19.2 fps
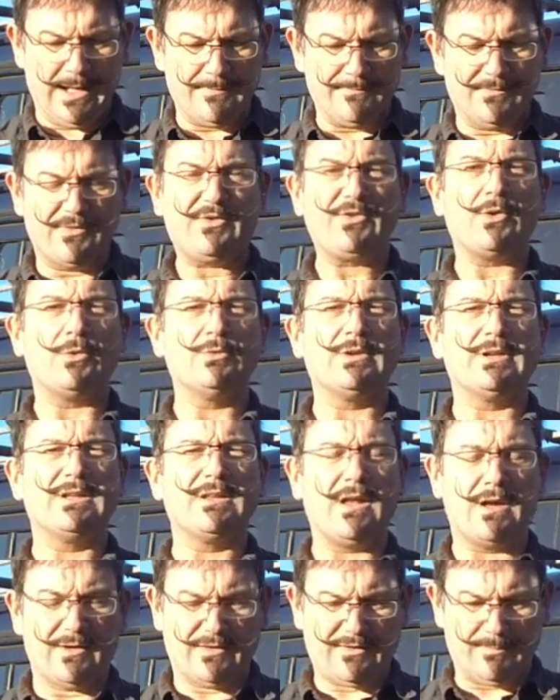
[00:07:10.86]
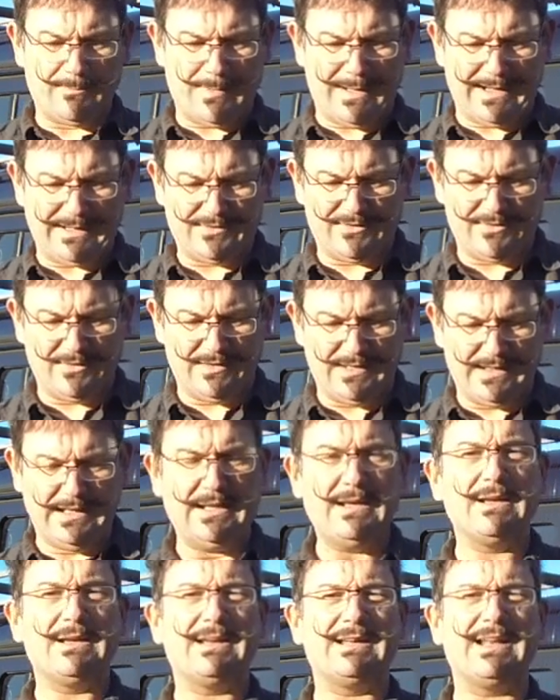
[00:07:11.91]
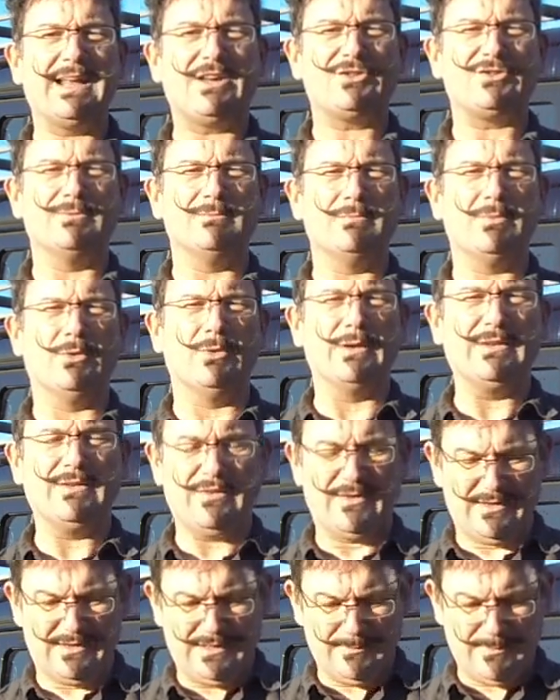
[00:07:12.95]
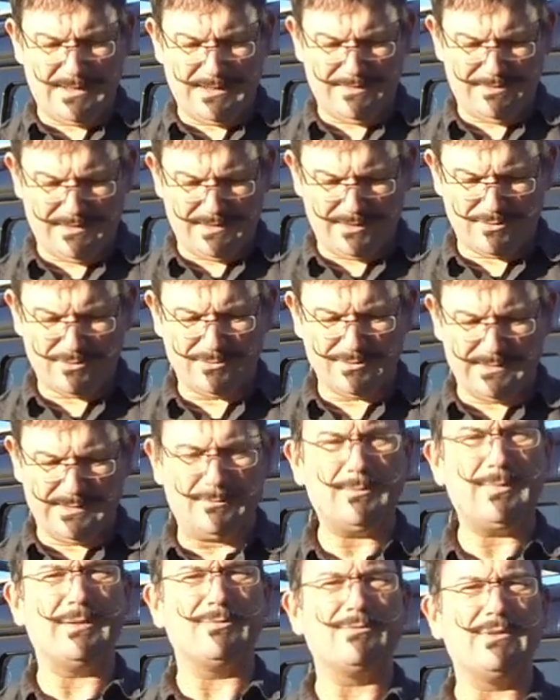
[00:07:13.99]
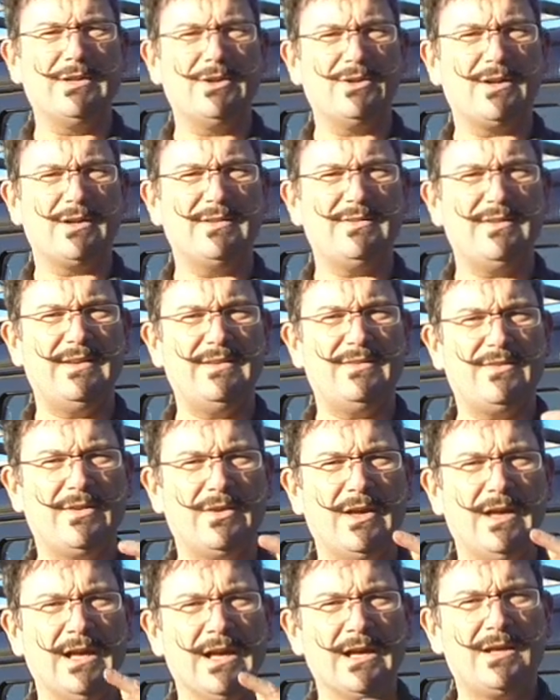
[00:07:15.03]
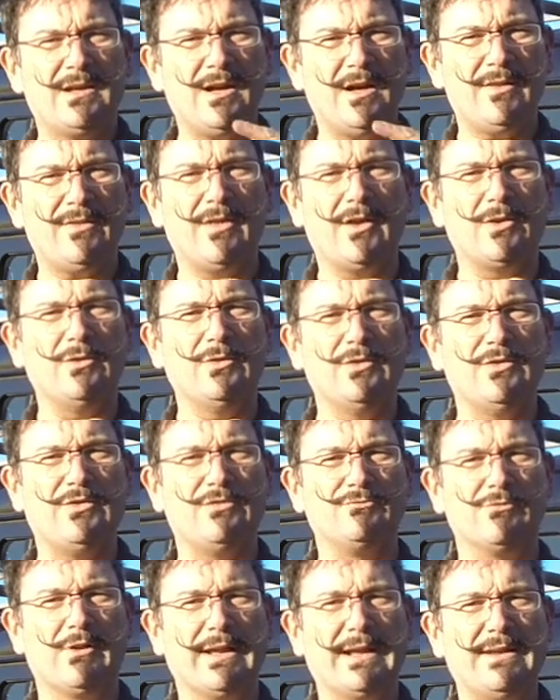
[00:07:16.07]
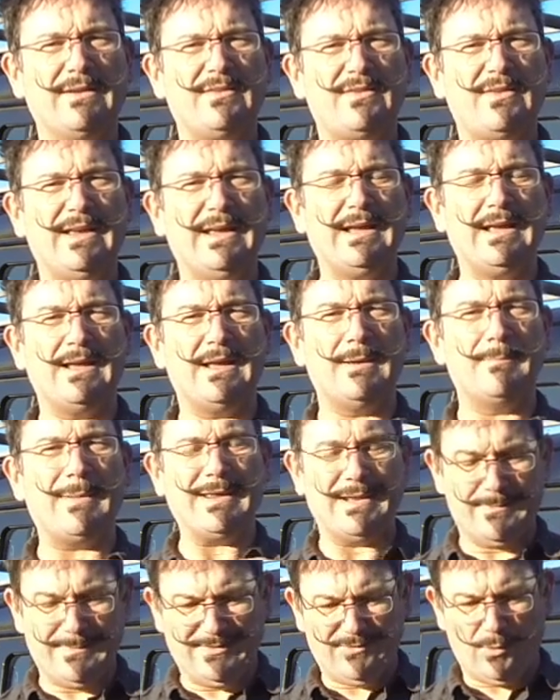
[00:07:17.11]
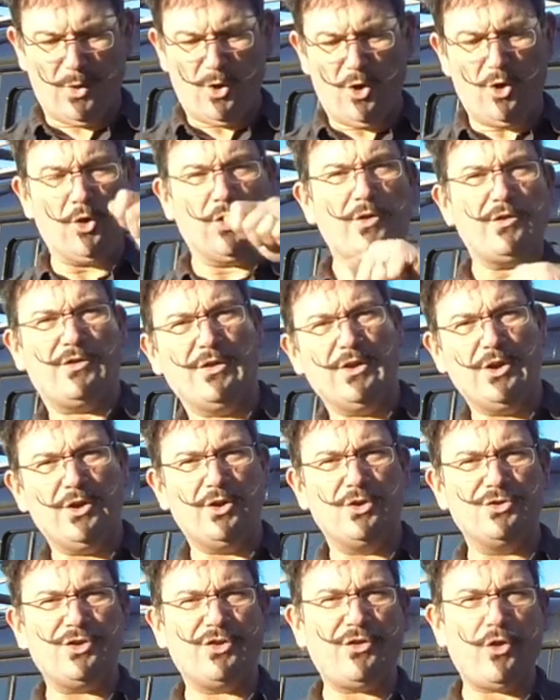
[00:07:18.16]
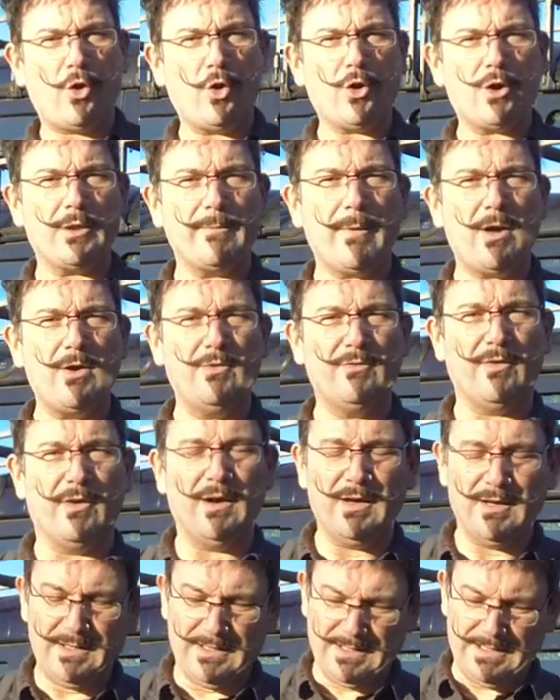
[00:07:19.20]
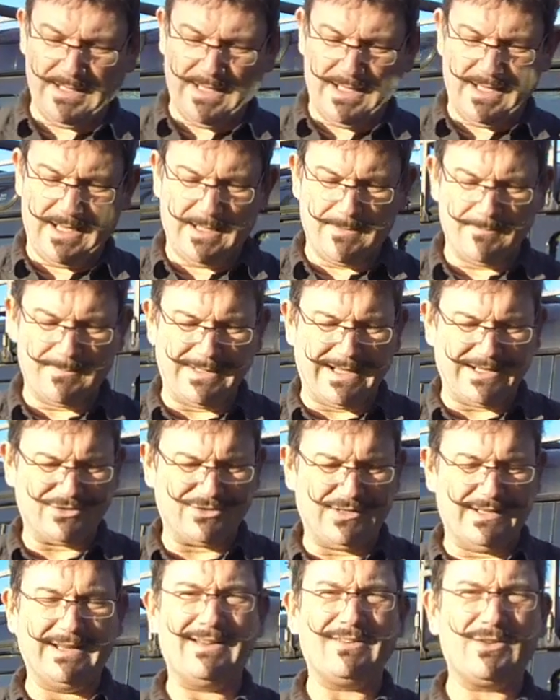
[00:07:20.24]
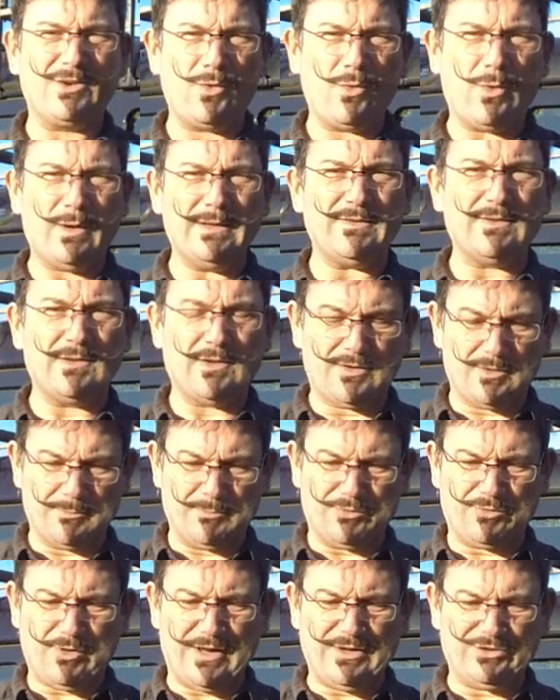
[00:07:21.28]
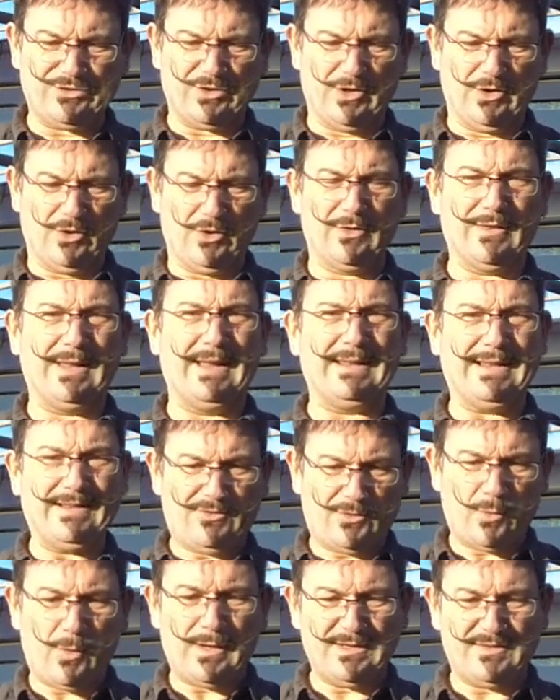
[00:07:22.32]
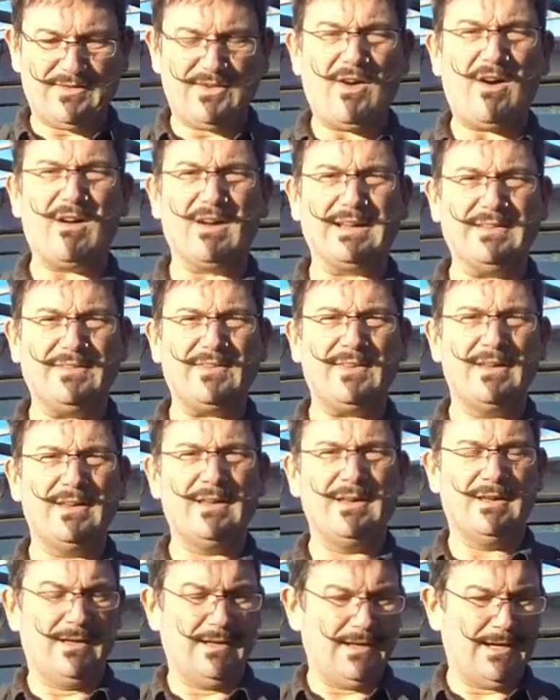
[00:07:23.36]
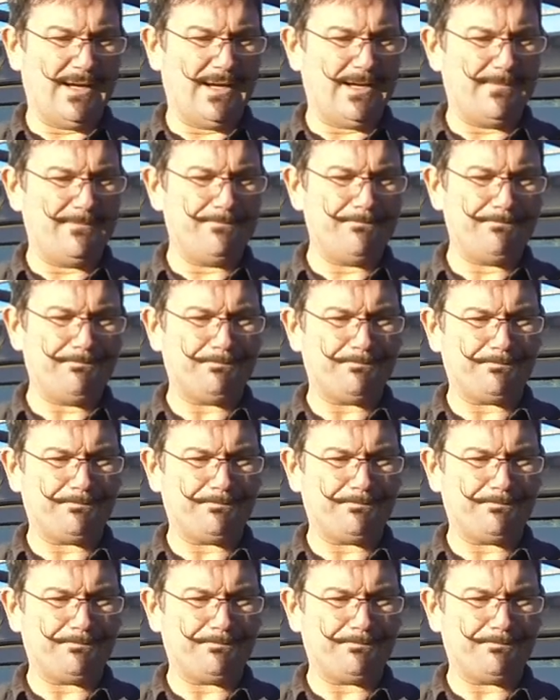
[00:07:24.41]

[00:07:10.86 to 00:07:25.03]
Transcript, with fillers: soldered lugs back to the connection point, you may think, oh, it'd be a really good idea to cut those rings and make them into a hook so that you can just hook them over. But actually there's quite a lot of pressure on that. That's quite tight. Can't